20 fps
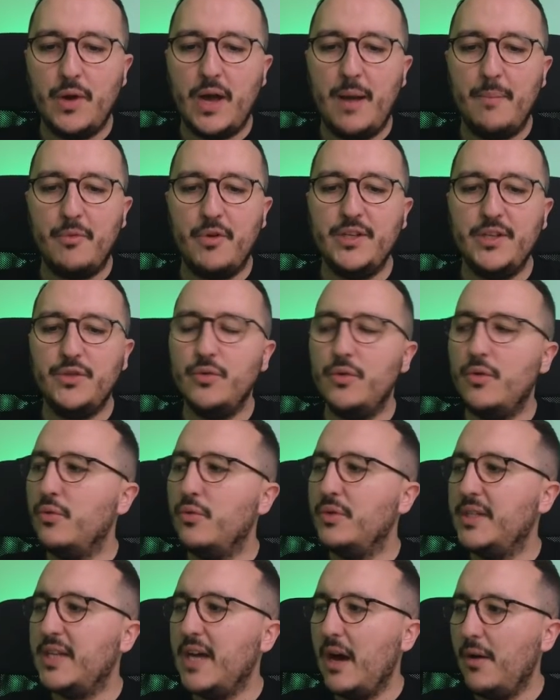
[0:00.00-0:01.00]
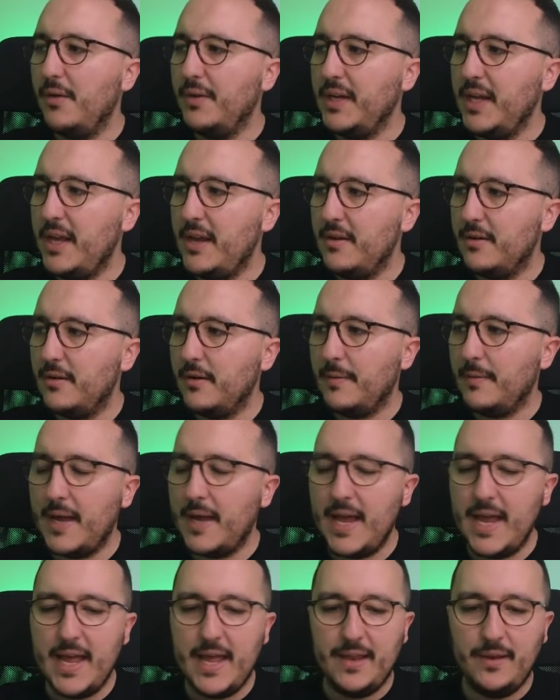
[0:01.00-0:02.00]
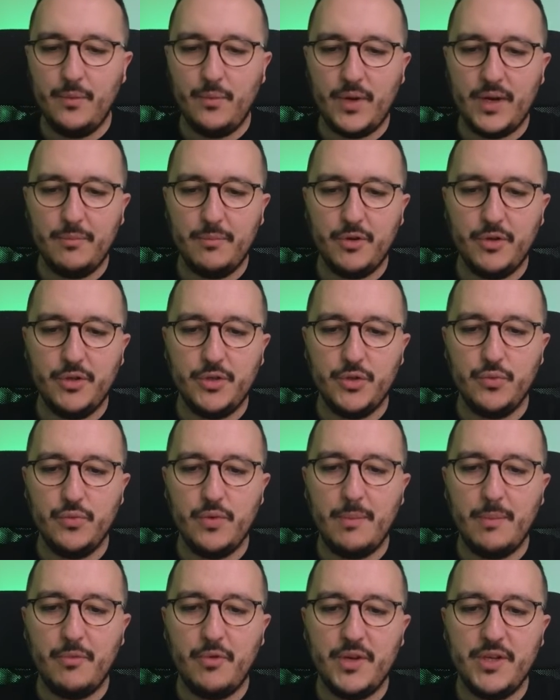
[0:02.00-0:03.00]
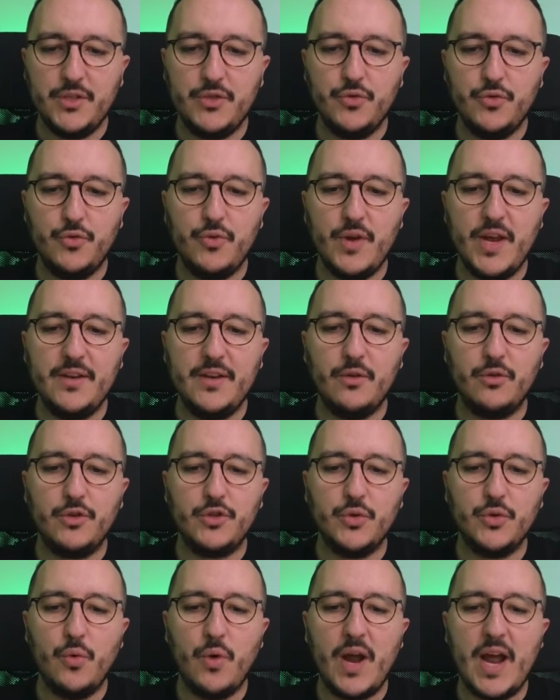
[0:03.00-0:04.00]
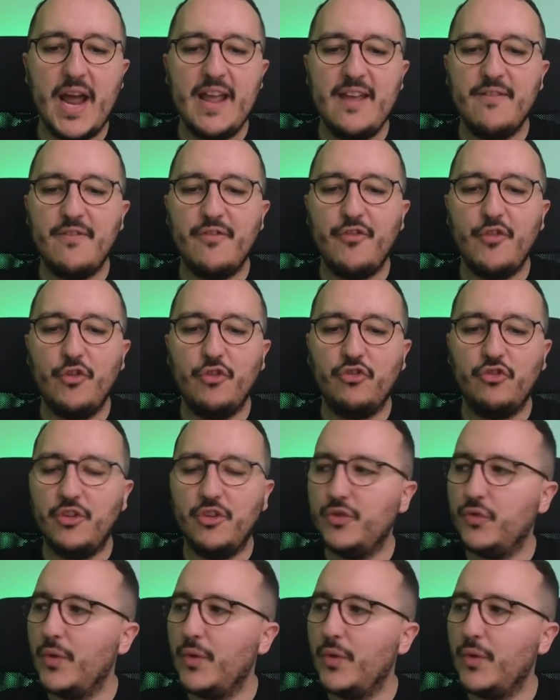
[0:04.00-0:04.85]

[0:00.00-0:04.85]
I'm going to go down here and what I'm going to do, I'm going to create also a function.